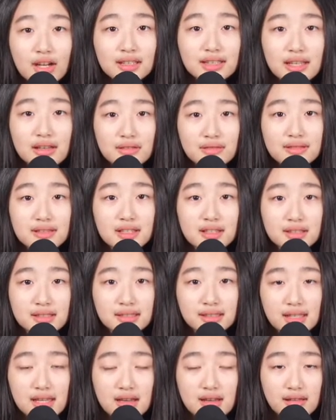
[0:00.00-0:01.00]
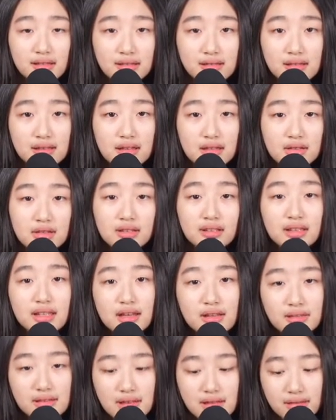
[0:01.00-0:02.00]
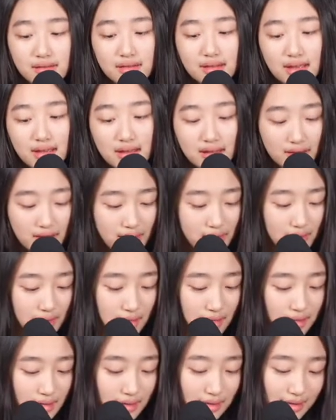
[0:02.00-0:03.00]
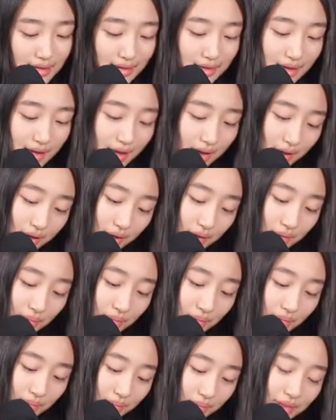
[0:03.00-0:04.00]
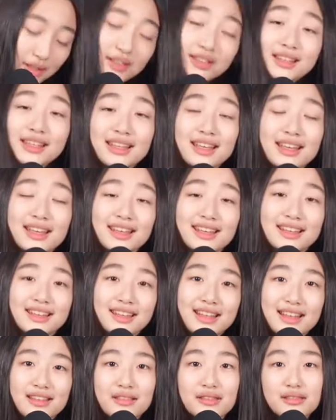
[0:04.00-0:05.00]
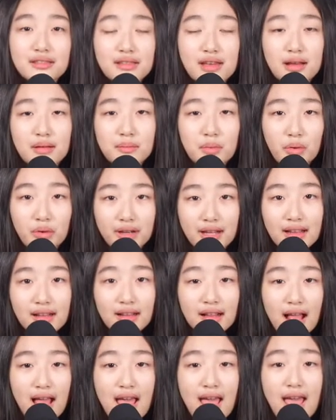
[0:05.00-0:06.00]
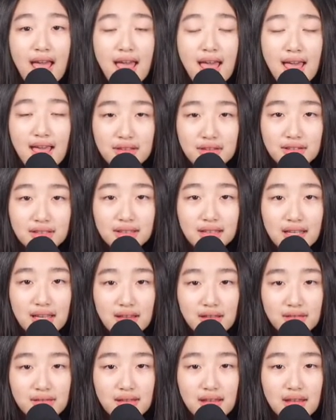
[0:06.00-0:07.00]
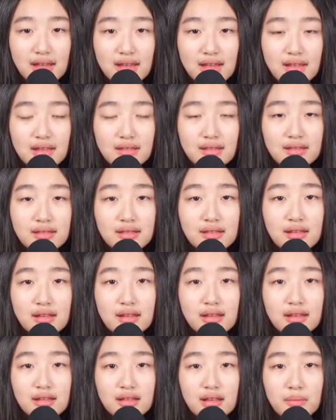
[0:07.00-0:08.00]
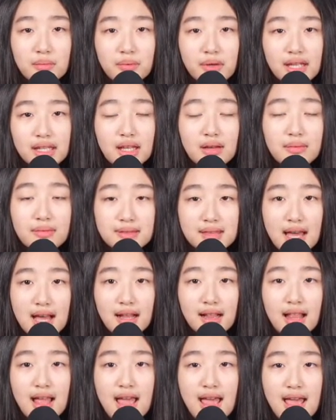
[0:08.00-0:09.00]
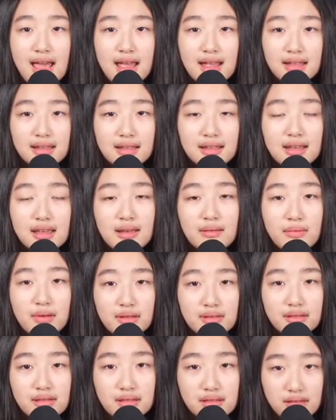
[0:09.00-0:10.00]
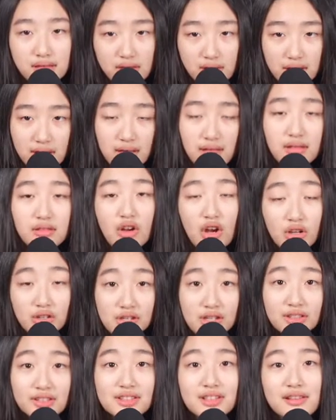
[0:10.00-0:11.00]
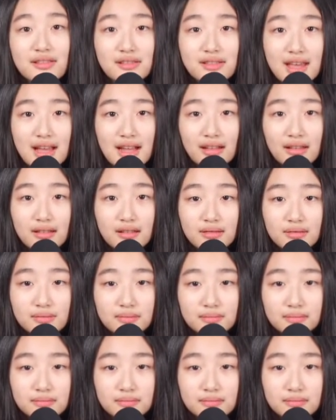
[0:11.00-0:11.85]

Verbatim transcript: Third is nucleus. Nucleus is this um, blue thingy in this cell model, and nucleus is the brain of cell and give us in structure to the cell.